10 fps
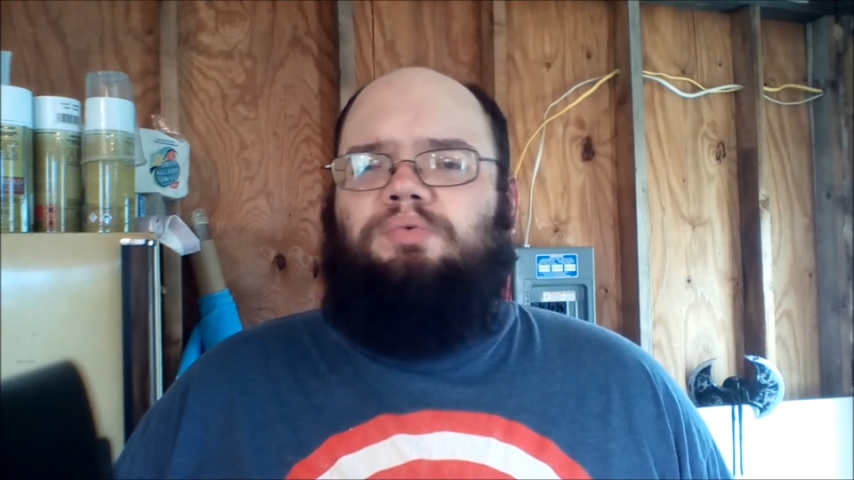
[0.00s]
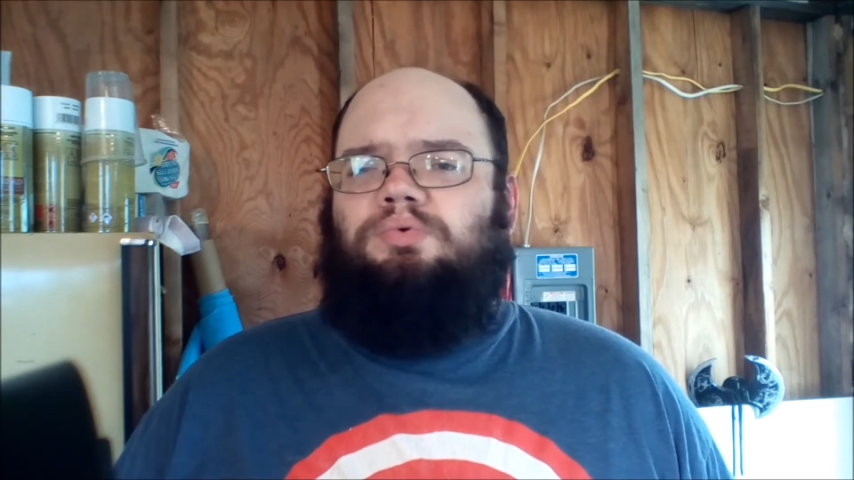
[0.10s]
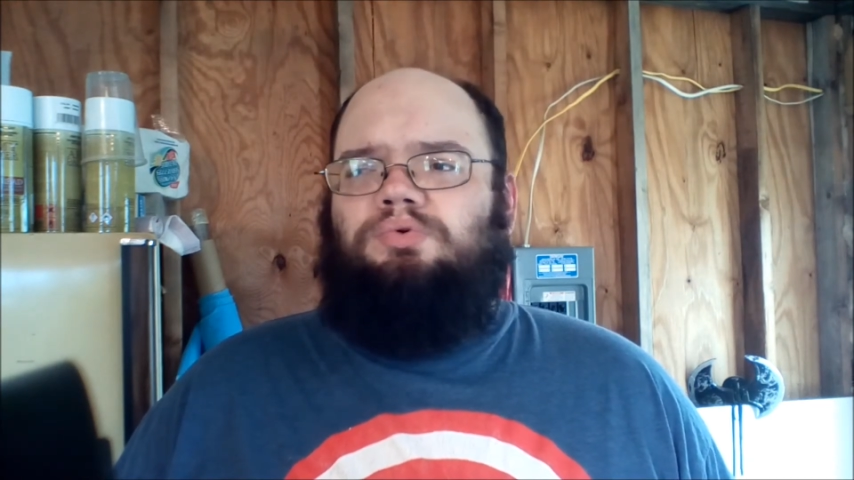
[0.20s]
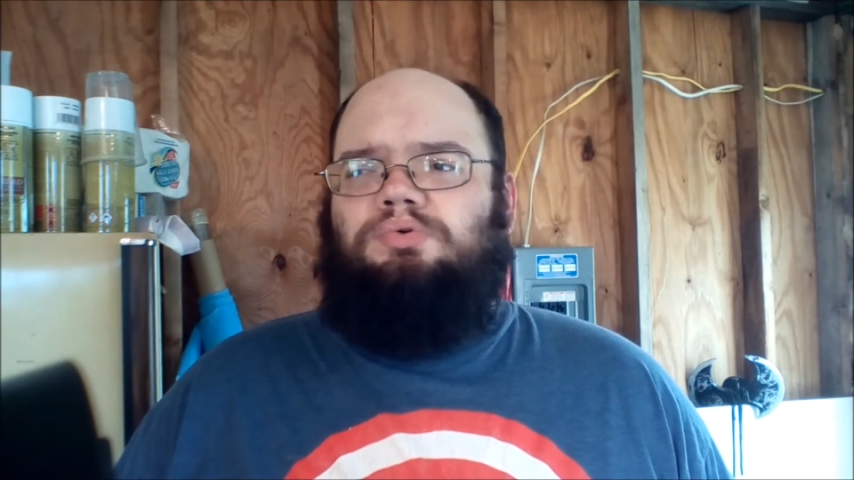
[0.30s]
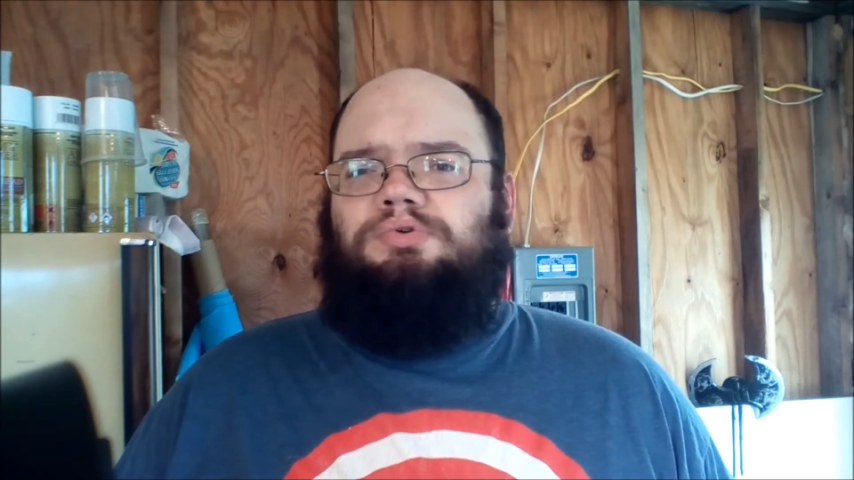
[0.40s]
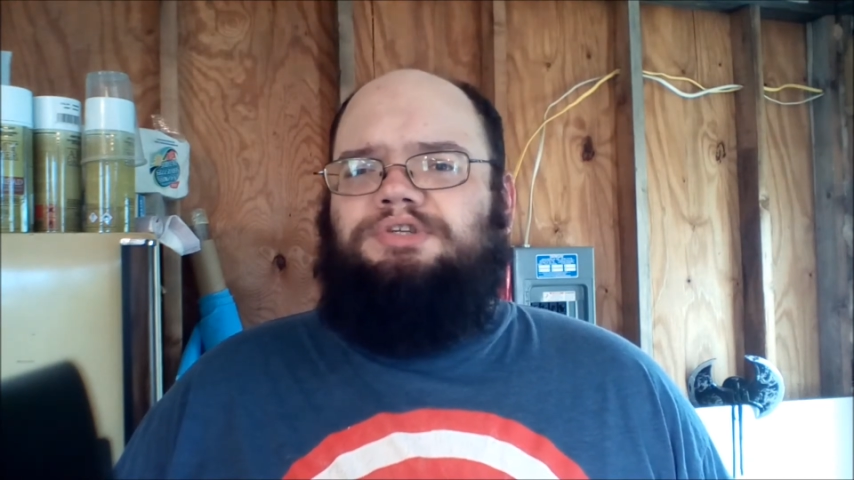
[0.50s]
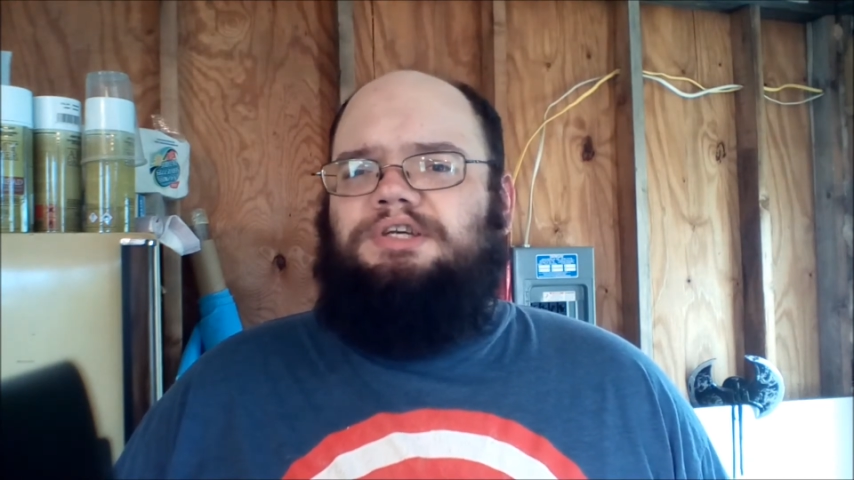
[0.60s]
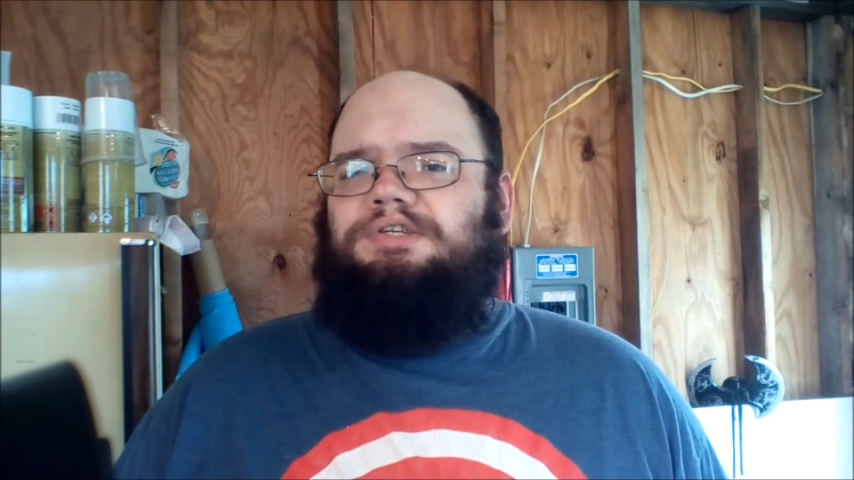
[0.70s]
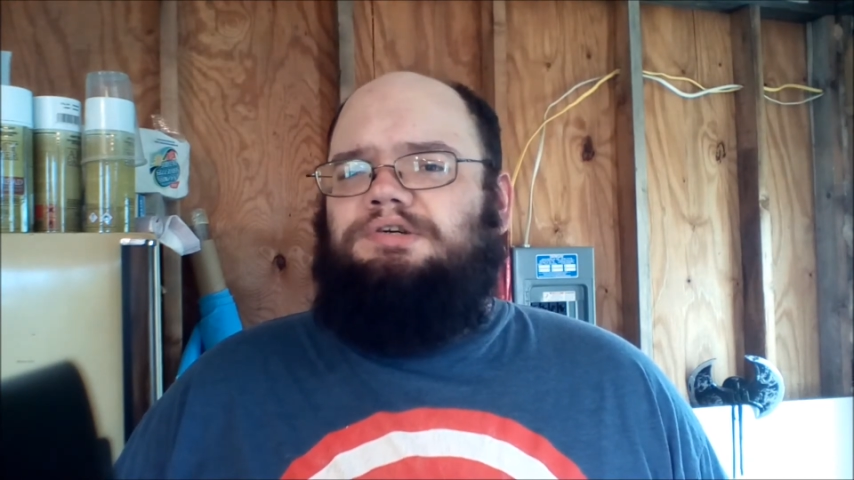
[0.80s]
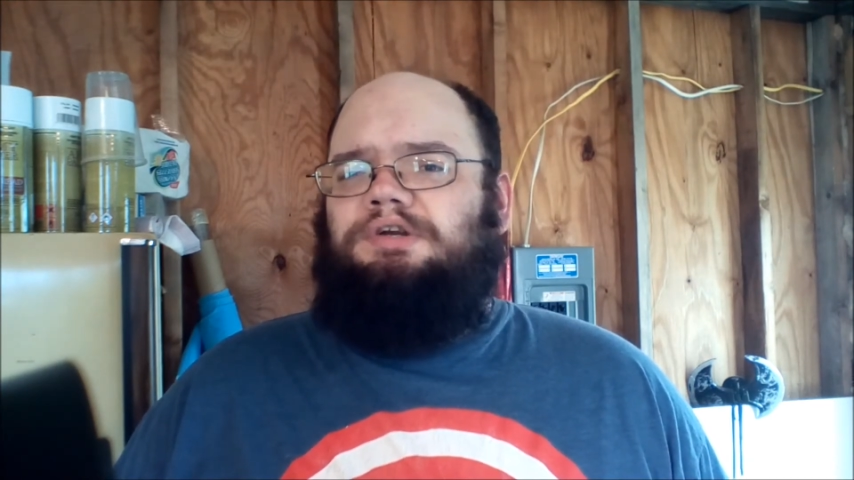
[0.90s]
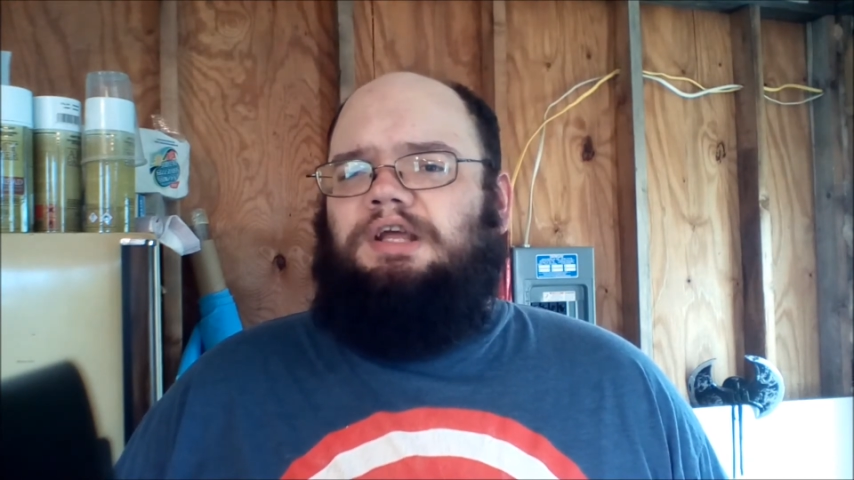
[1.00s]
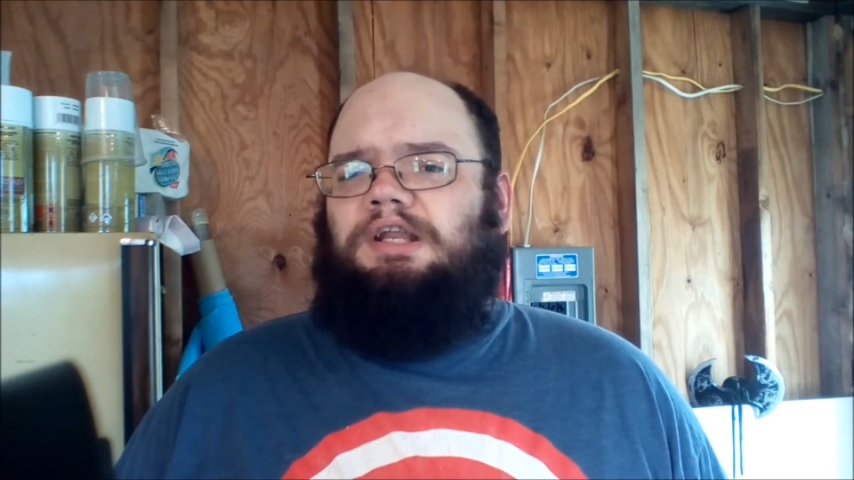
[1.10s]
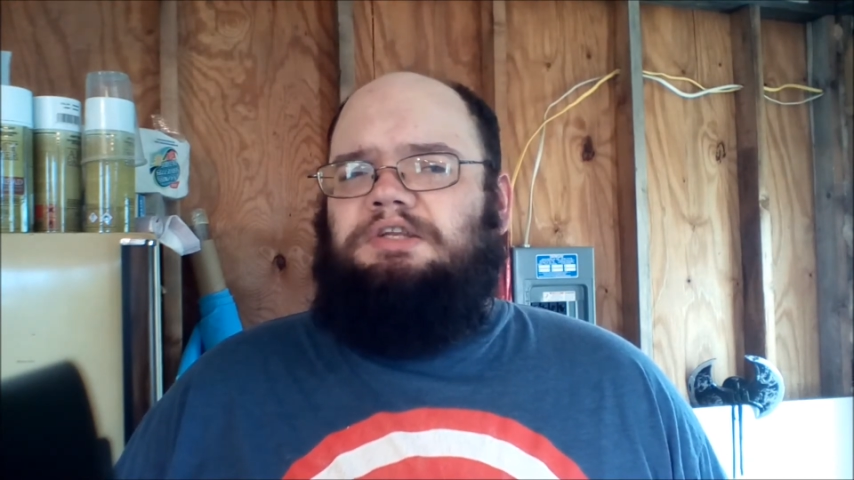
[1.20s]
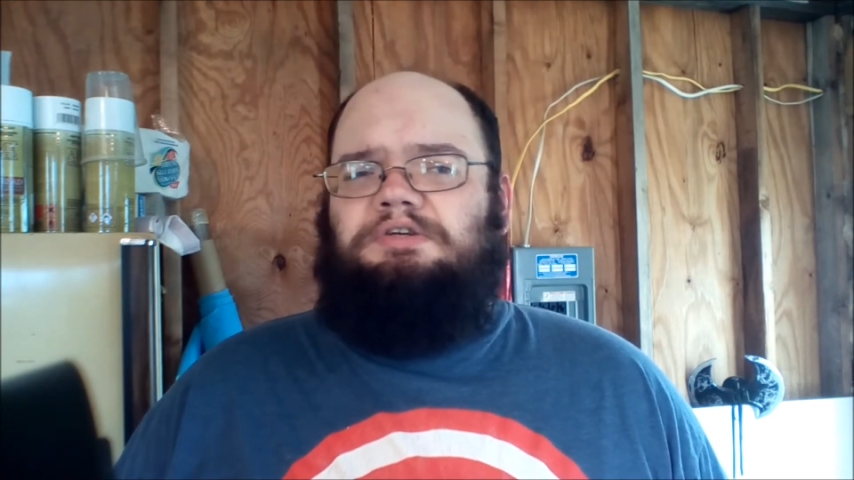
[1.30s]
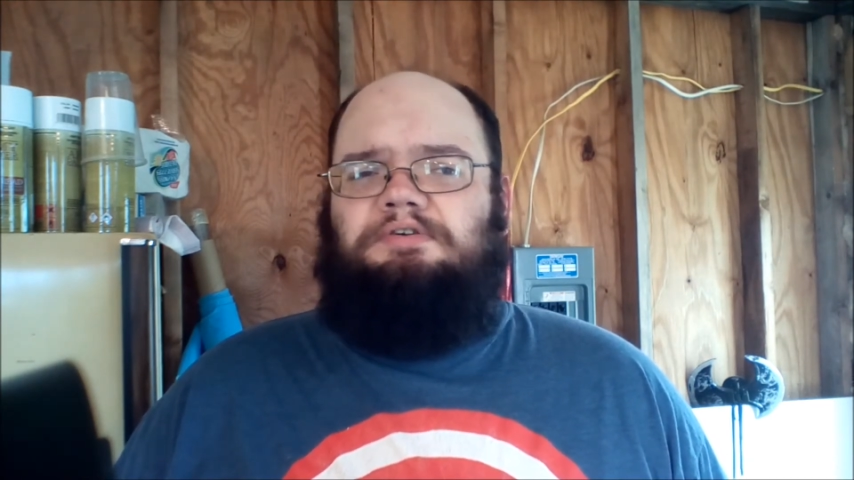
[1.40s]
rules, easier to get
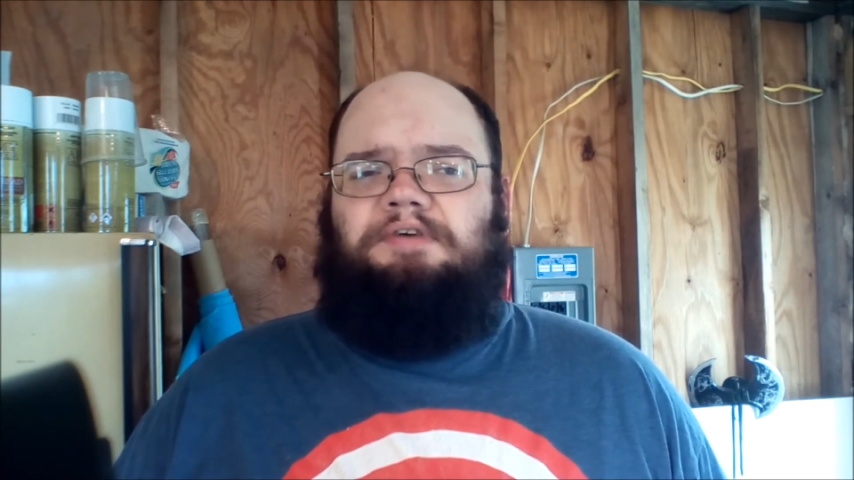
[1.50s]
into,